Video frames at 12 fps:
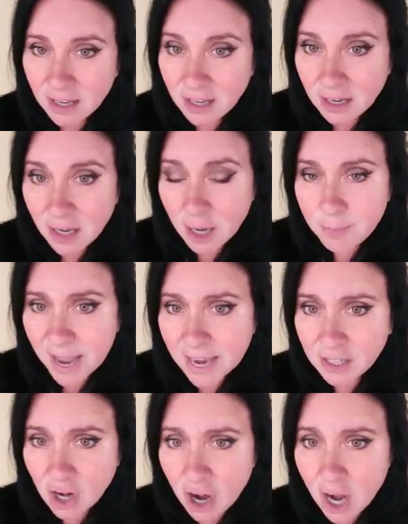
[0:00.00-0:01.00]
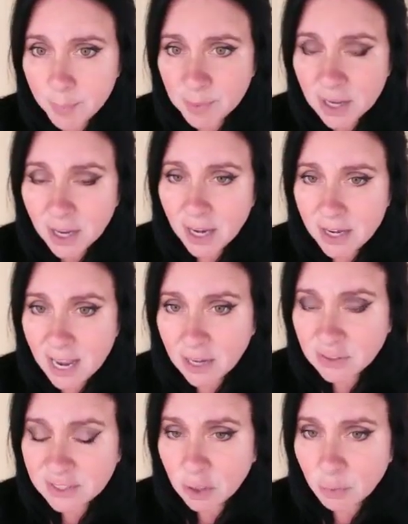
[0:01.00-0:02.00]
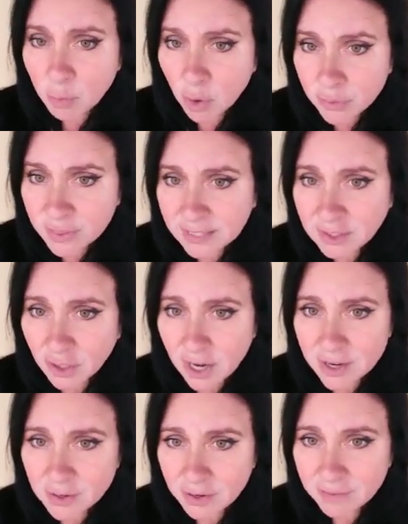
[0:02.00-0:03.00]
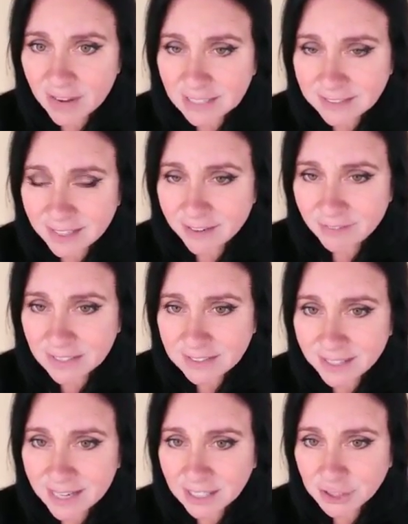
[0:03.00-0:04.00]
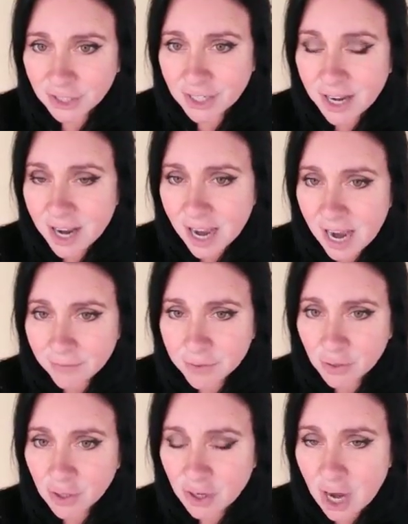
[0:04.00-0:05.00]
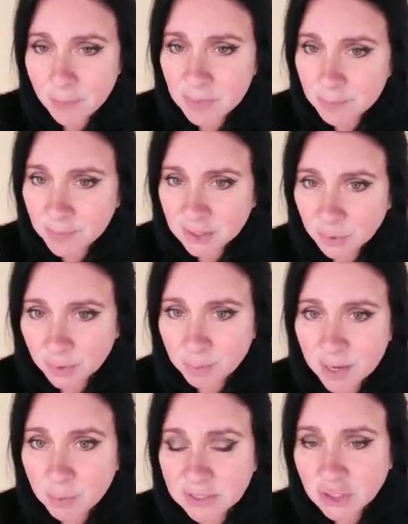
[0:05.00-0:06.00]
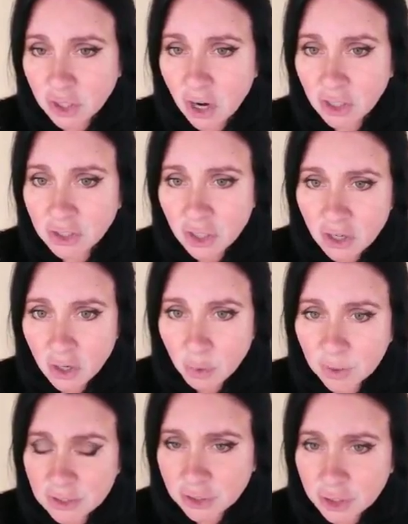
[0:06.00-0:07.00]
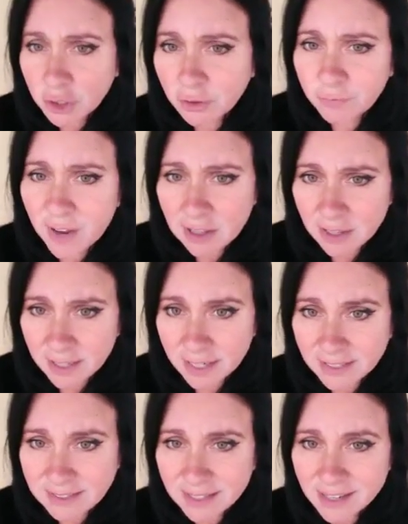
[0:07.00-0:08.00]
a bad cop. And now still more things are under investigation after the cop that messed with me was charged with 2 felonies,